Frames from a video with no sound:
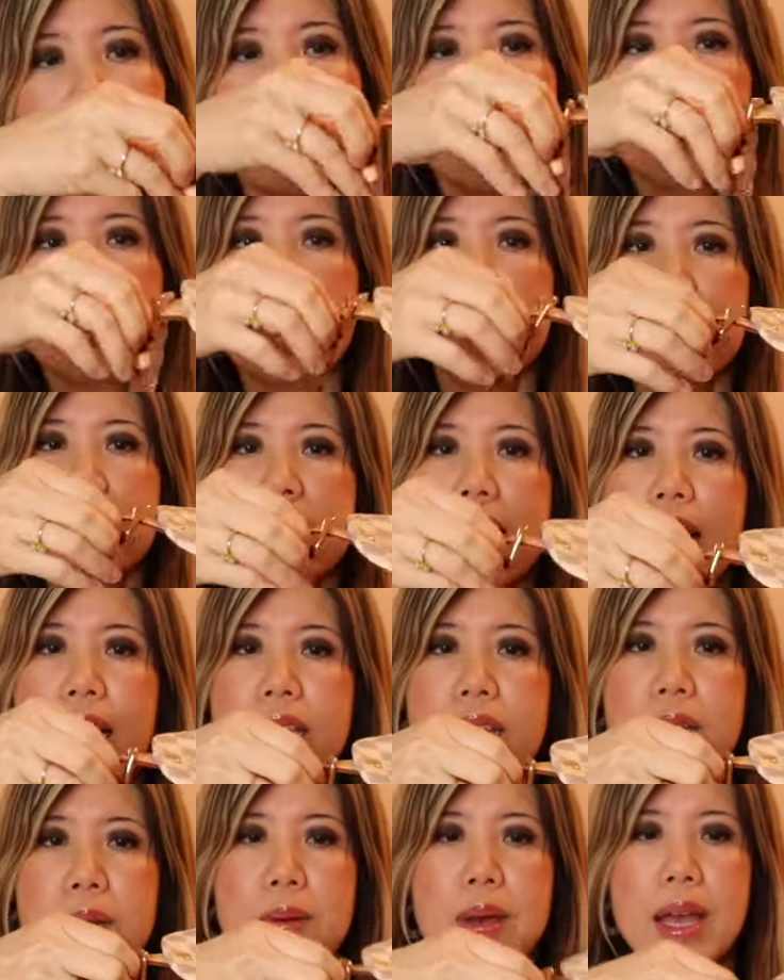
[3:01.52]
and look
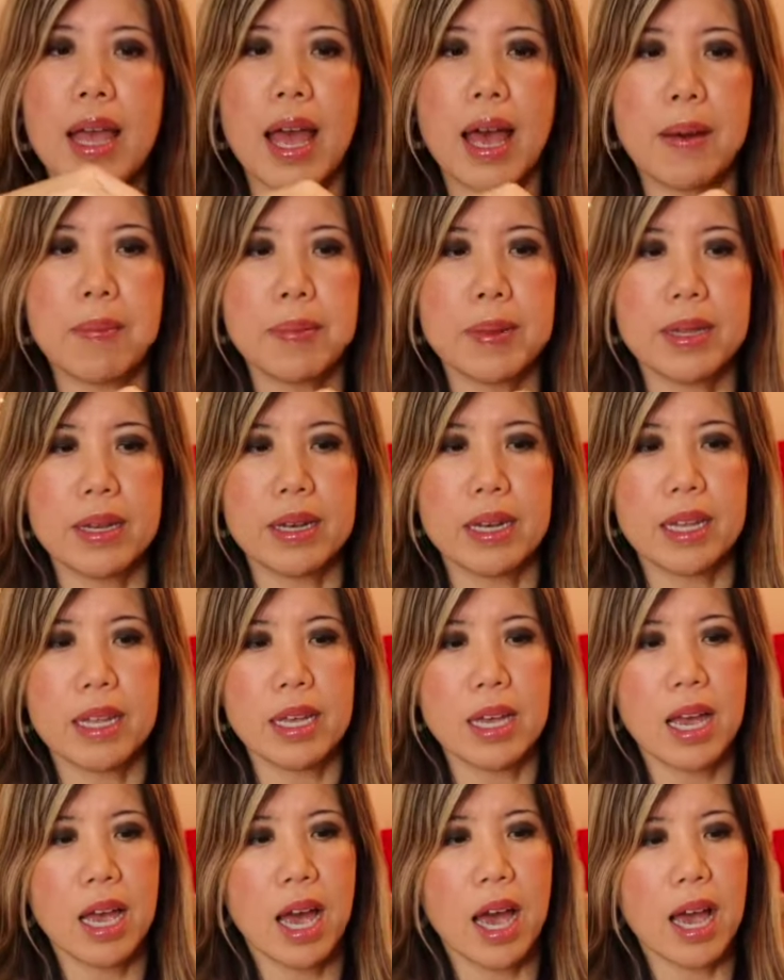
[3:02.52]
exactly what happened.
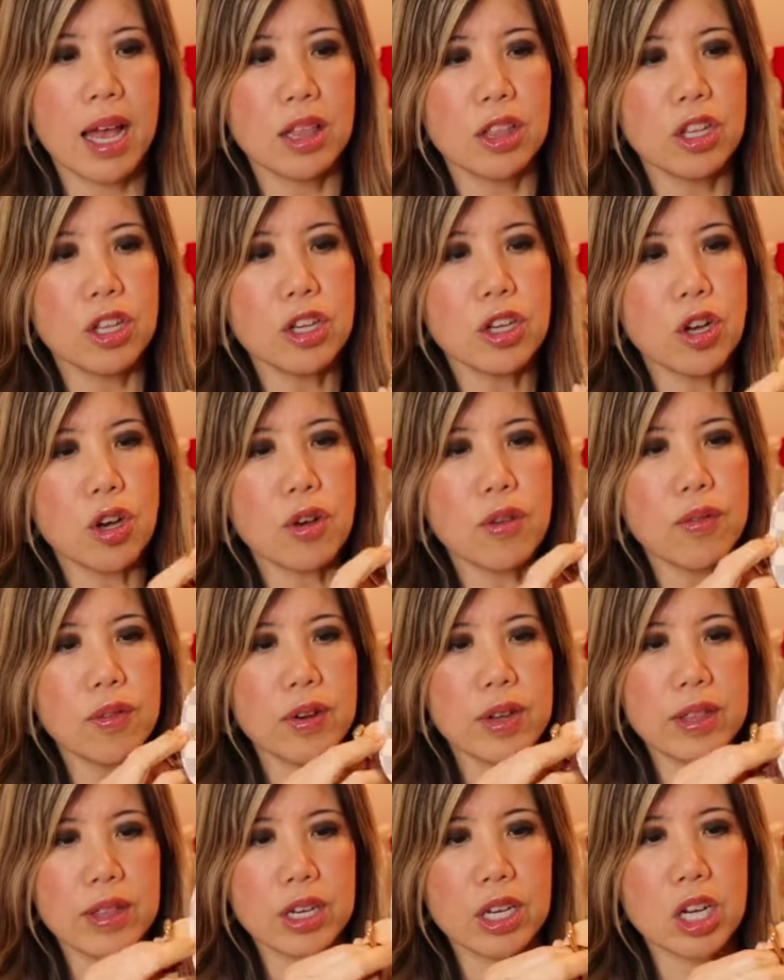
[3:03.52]
I look
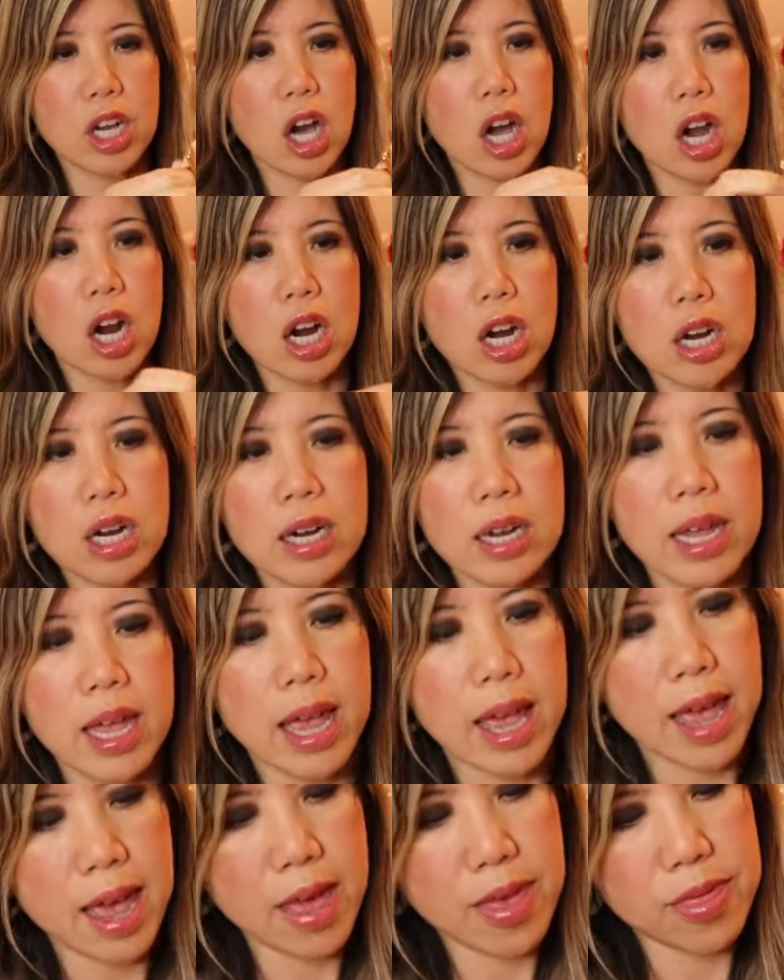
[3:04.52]
over in the car
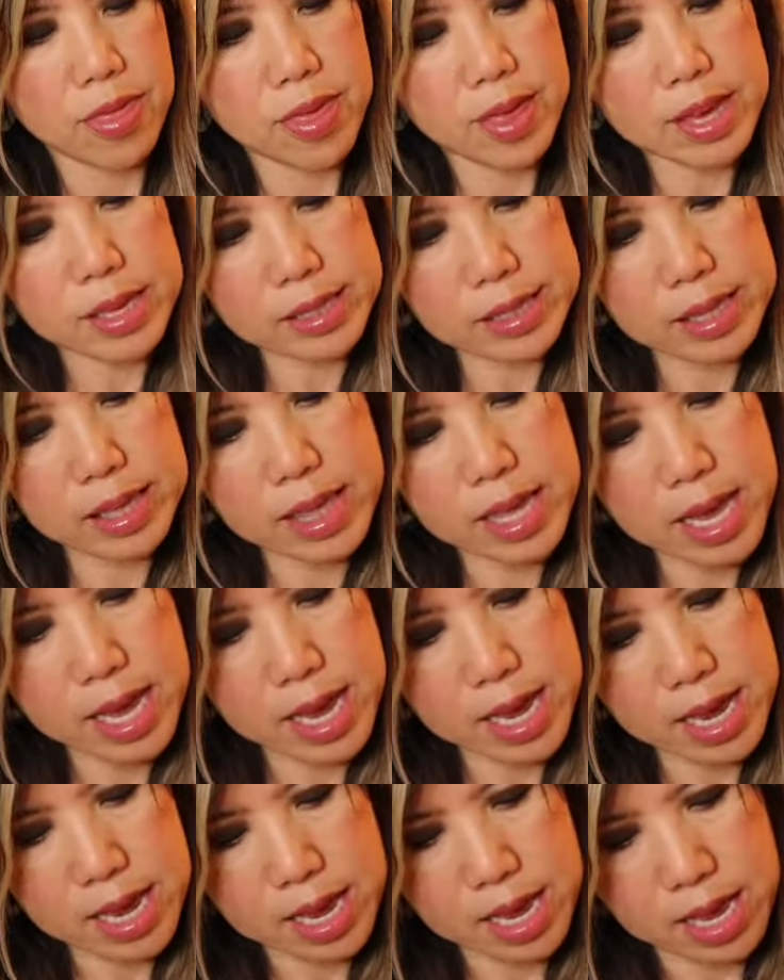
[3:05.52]
and this
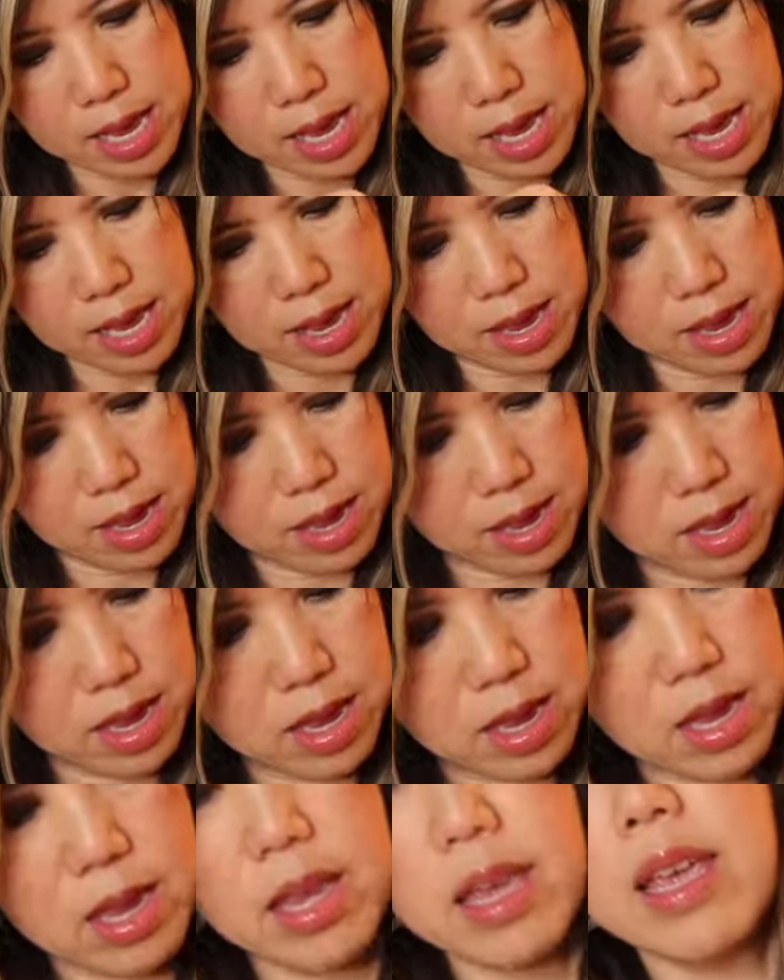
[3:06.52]
thing,
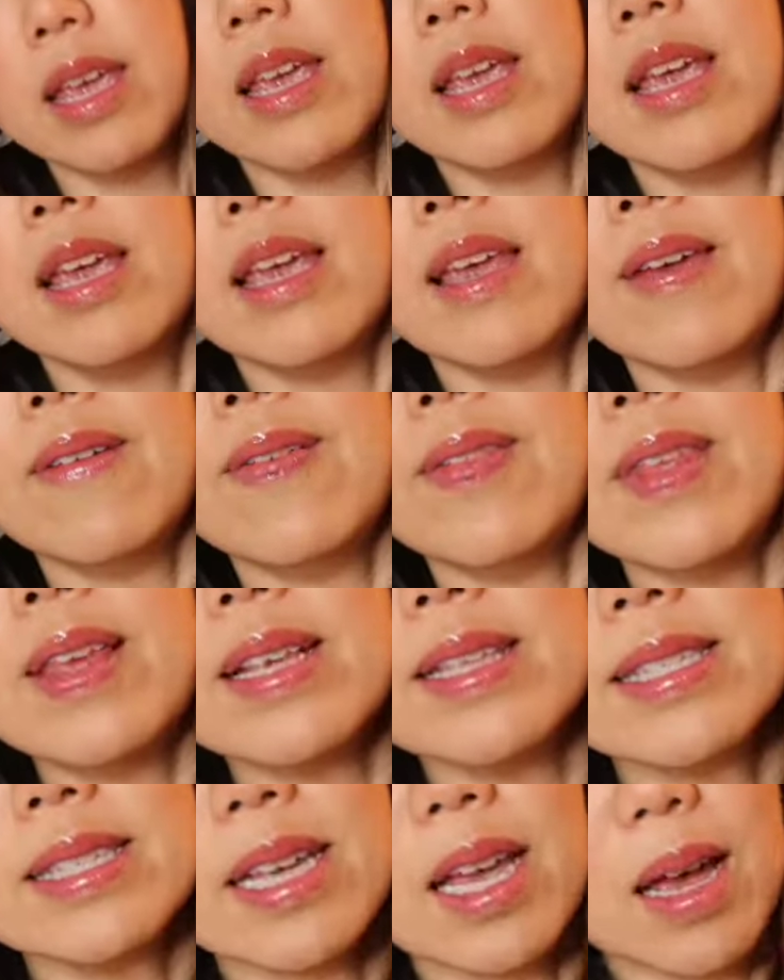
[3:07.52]
if
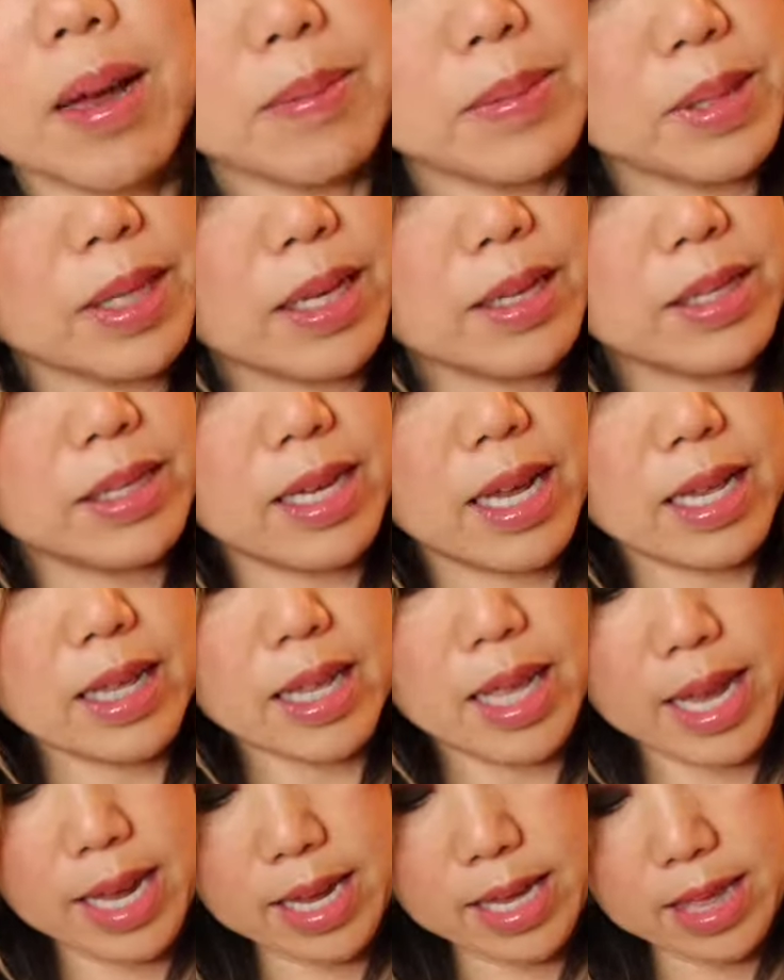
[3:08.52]
this comes undone
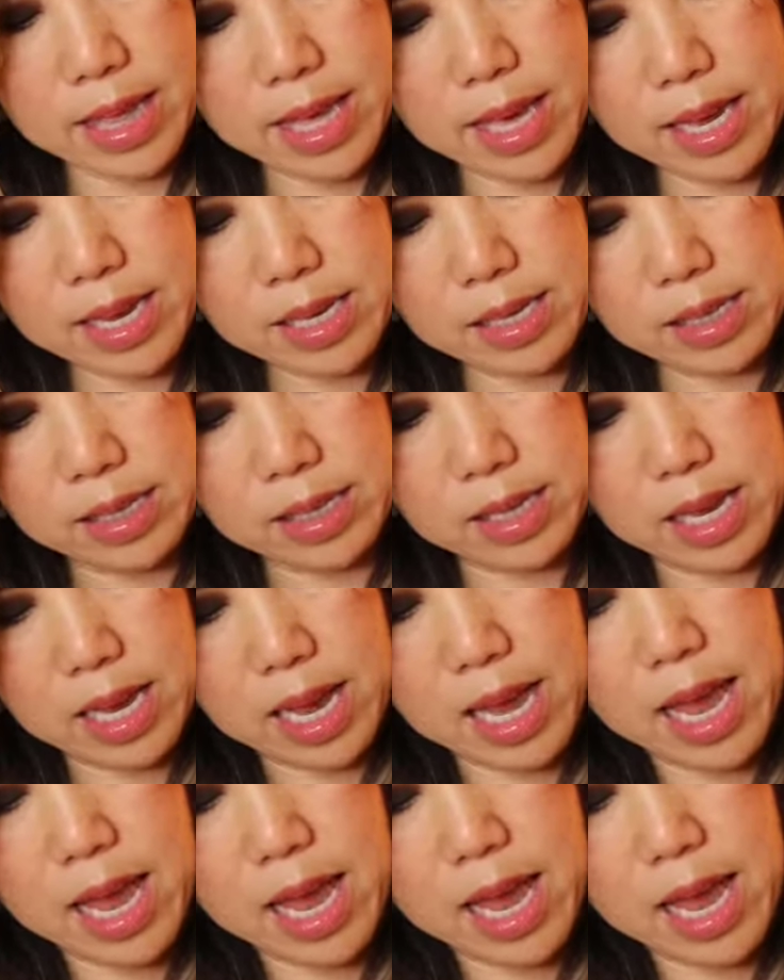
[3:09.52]
like this